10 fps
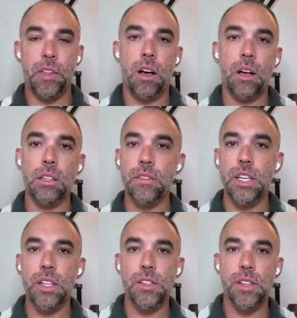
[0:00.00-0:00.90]
All of
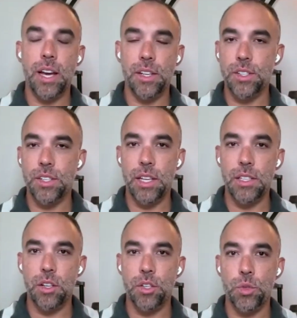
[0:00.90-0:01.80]
these
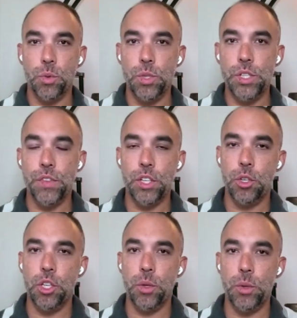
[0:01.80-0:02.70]
exercises are tools for you
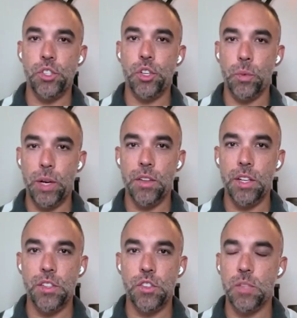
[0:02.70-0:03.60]
to use in your
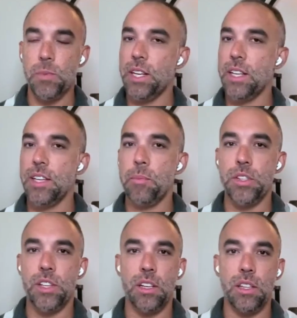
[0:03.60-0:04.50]
wellness. Just because I
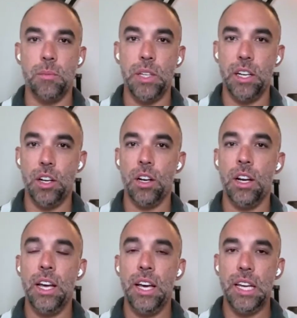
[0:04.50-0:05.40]
presented them here
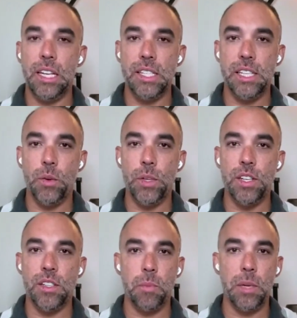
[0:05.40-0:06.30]
in a sequence
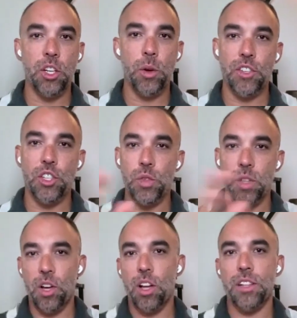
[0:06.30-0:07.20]
doesn't mean you have to do
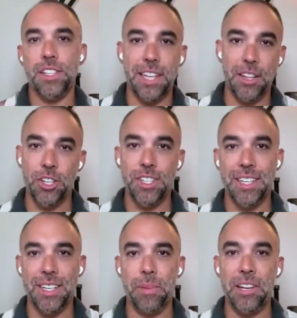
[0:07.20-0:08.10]
them all together to
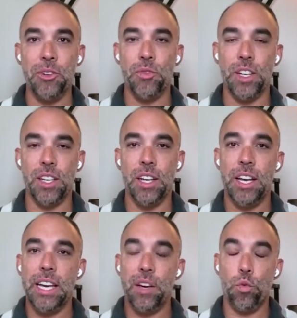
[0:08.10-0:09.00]
get a benefit.
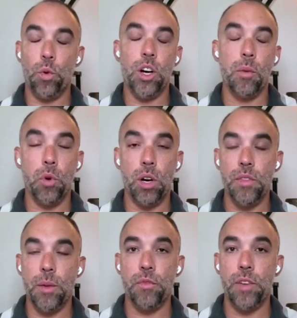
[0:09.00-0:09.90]
If one or more
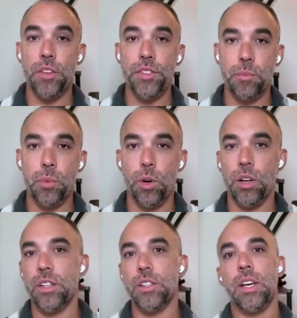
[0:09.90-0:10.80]
of them felt
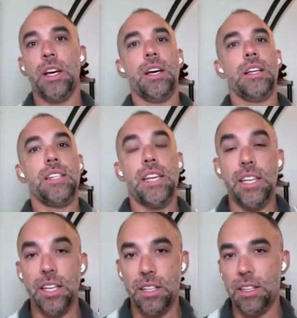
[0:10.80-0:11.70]
important,
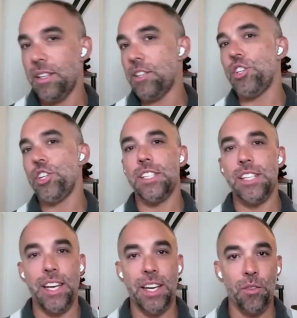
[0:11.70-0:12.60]
take it into your
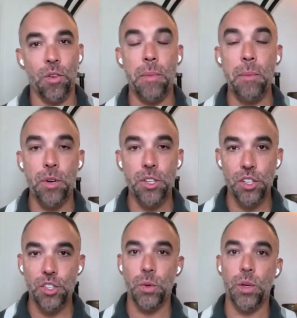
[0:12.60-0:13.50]
day. Remember to
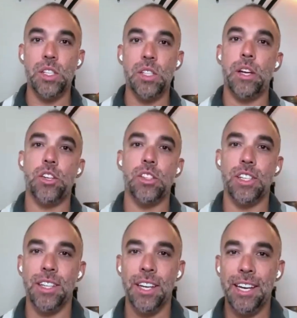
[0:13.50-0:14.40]
do it,
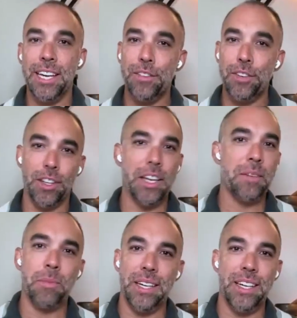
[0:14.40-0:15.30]
especially if you're
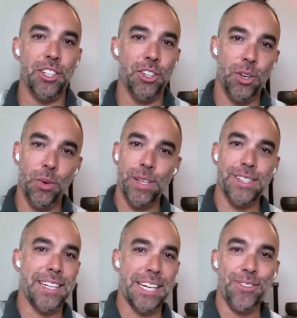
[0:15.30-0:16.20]
like me and you're always
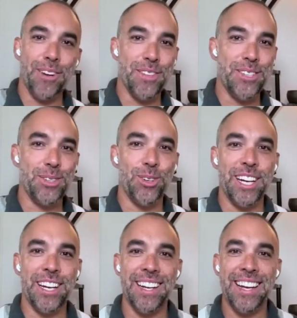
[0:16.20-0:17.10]
sitting in front of a
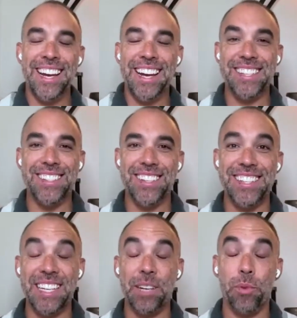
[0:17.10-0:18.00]
screen. It's good to
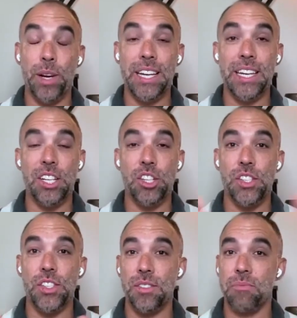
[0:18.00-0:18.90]
take a break and
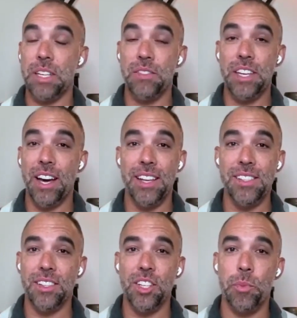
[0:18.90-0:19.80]
just give the eyes
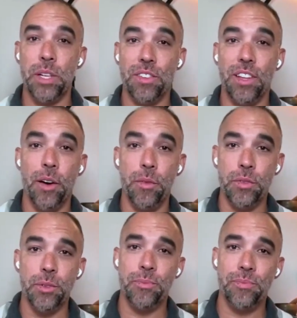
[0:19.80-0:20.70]
a little bit of
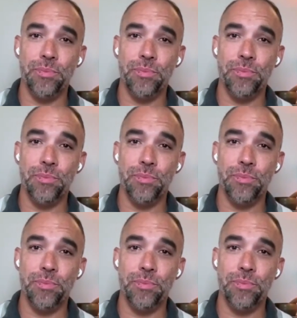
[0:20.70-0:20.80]
love.